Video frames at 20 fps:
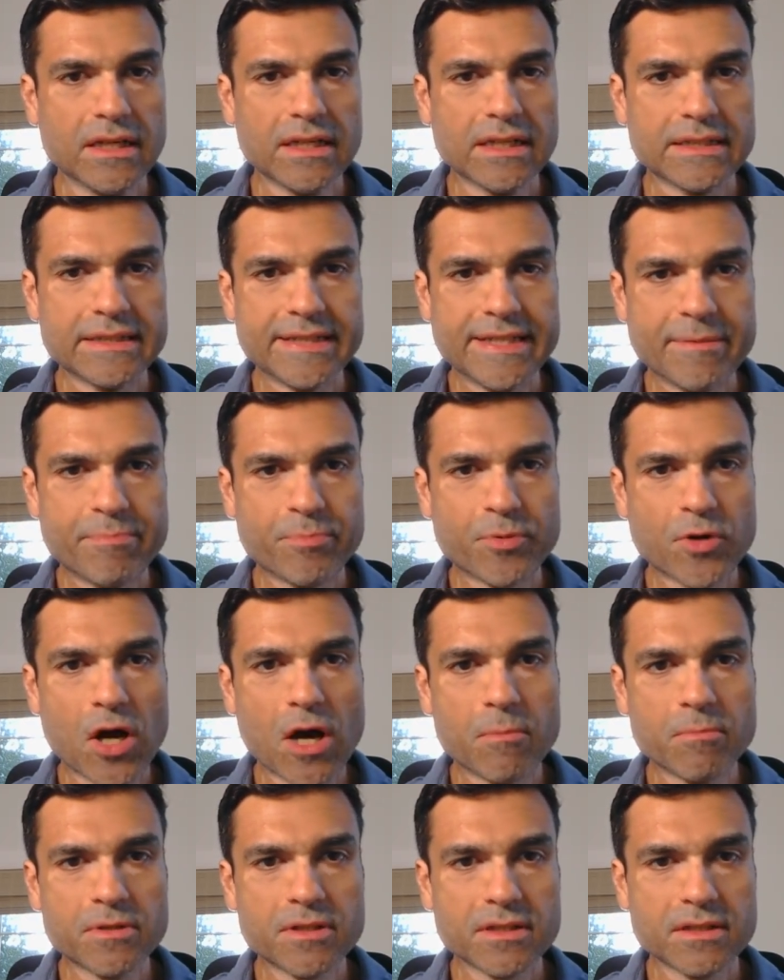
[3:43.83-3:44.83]
The
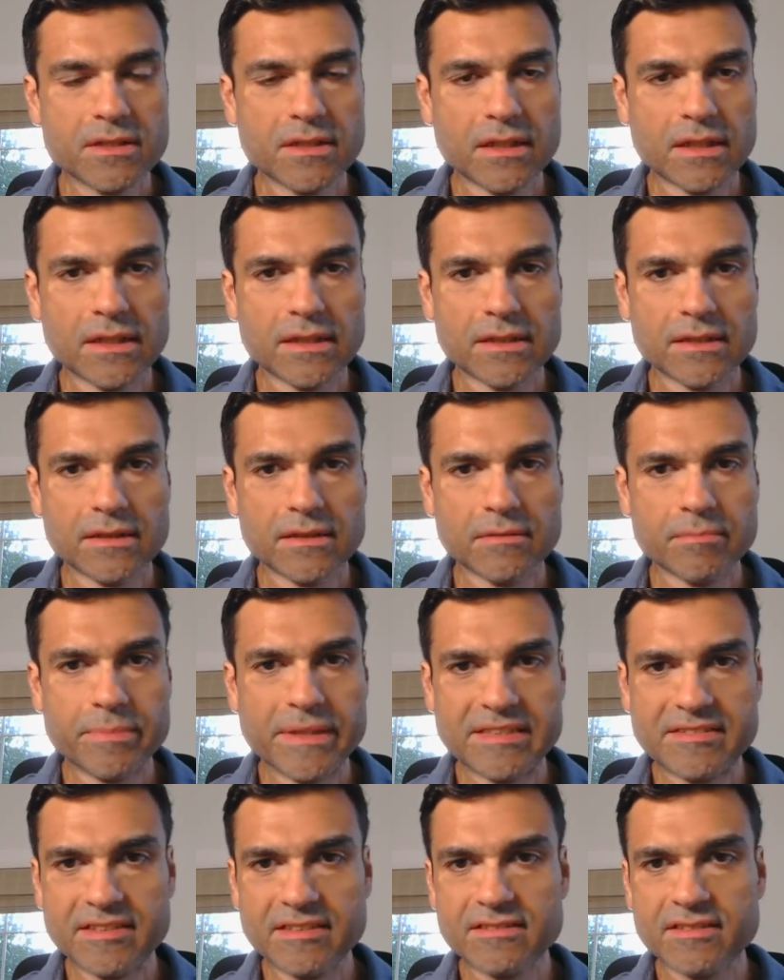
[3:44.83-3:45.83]
prompt,
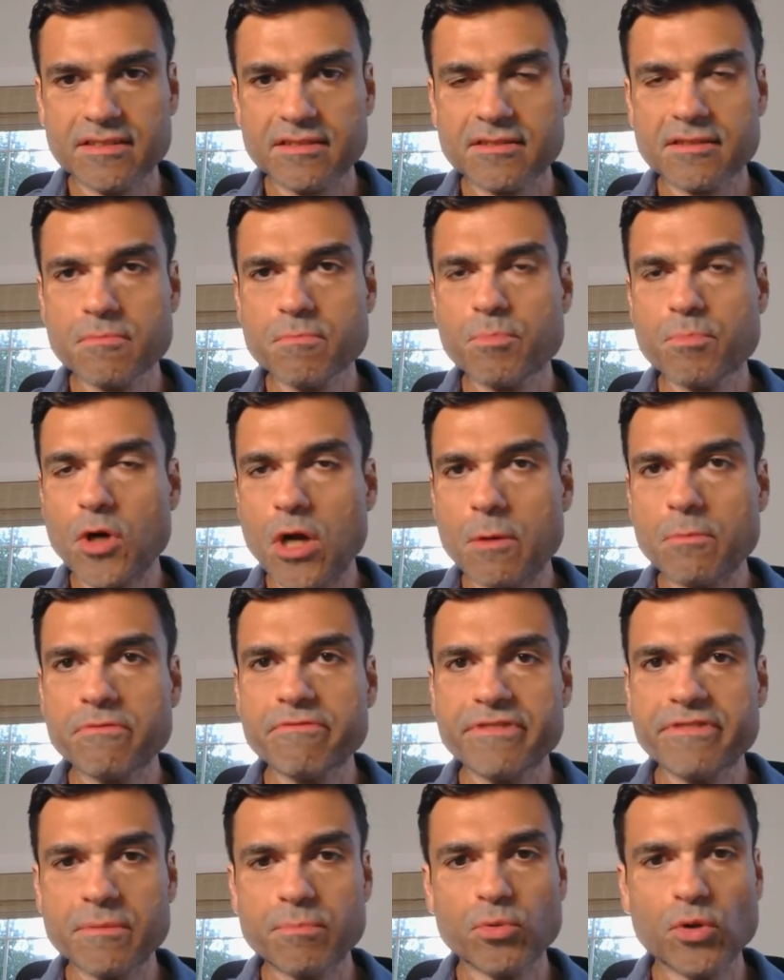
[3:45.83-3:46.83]
basic system prompt,
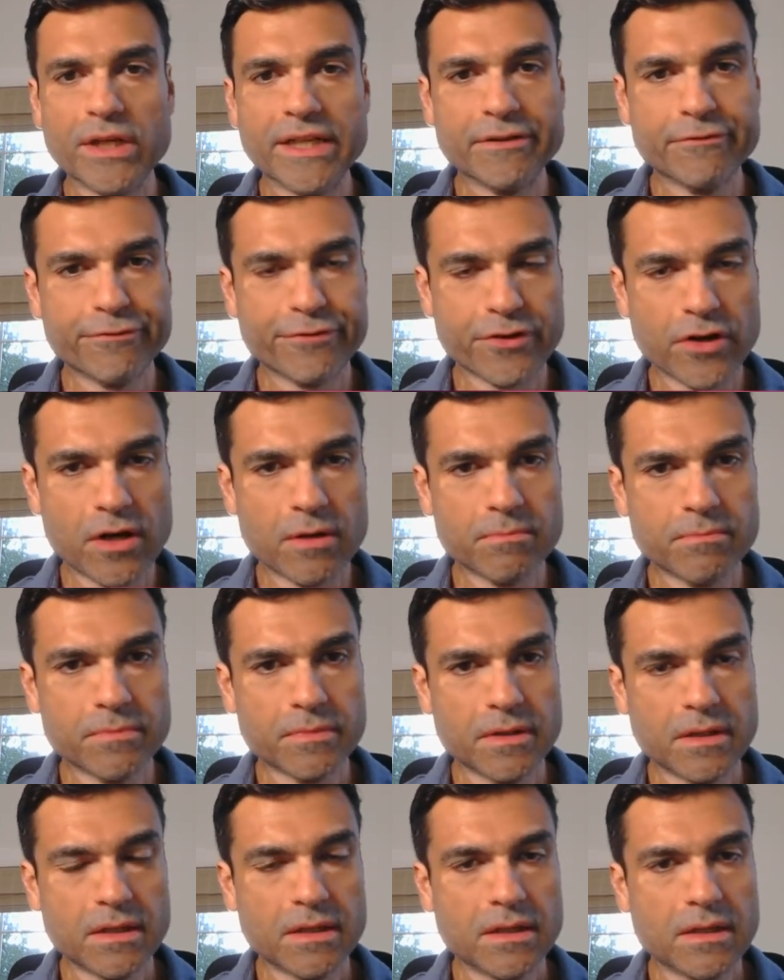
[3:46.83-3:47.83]
we are pulling from
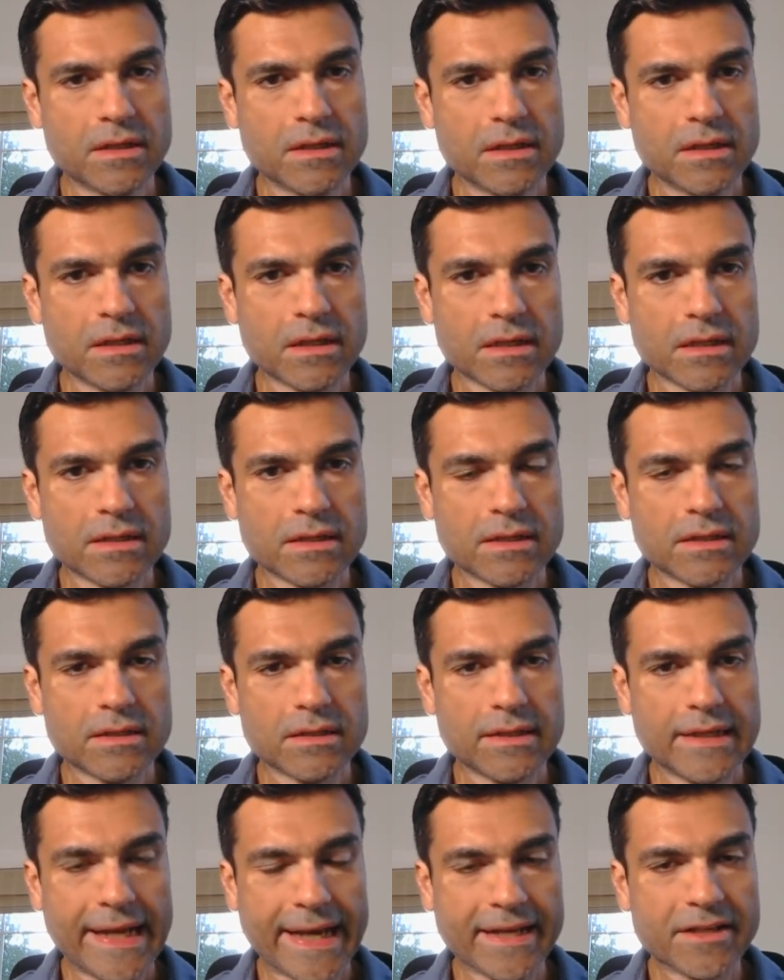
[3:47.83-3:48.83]

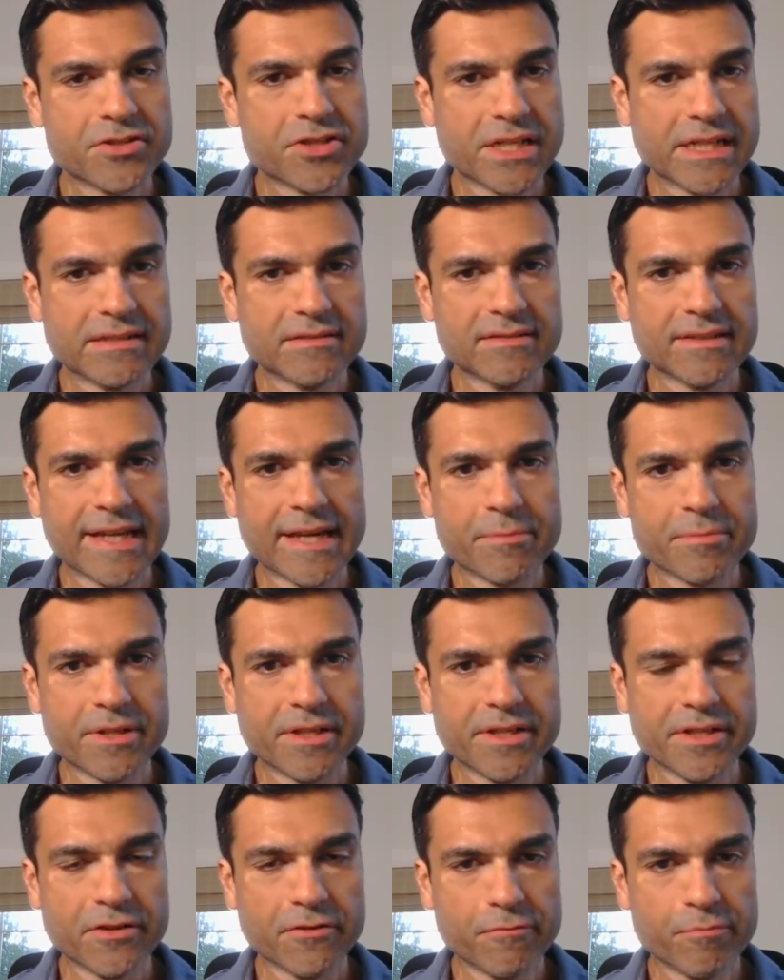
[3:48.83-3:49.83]
LangChain's
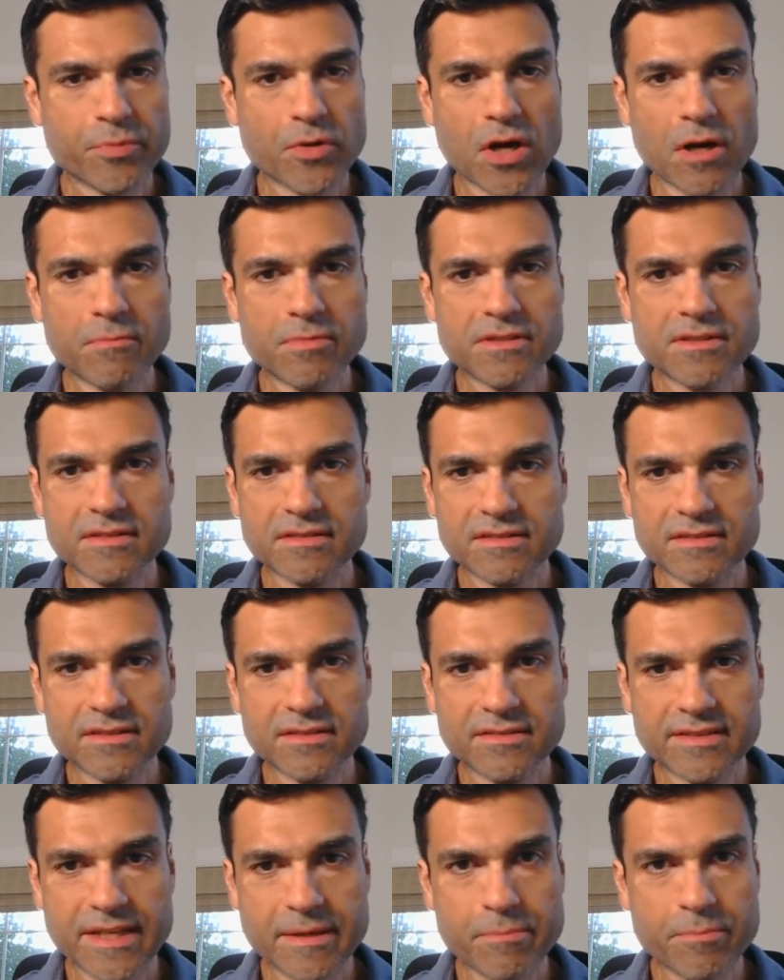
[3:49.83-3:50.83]
library of prompts. This is the
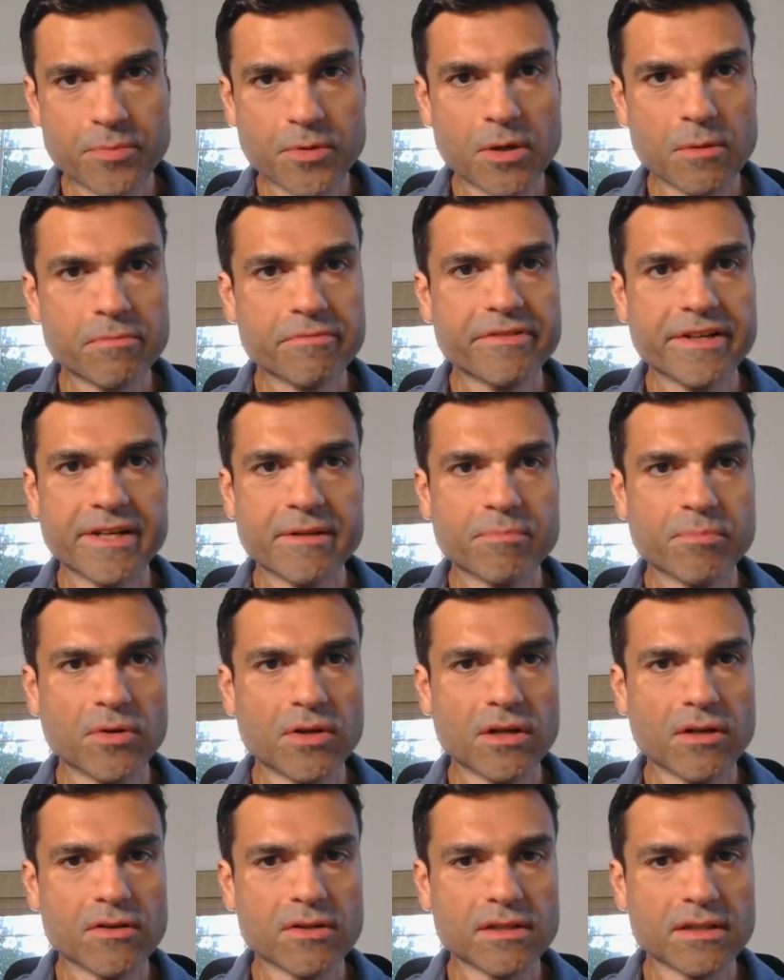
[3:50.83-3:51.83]
same prompt we had pulled
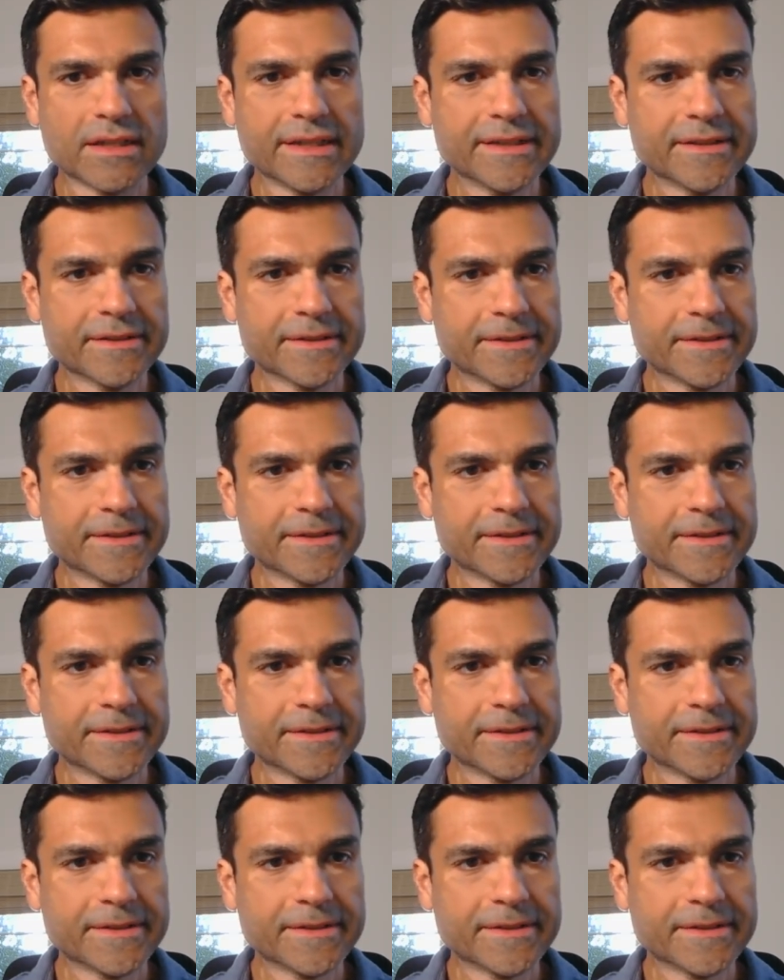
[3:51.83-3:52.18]
out earlier.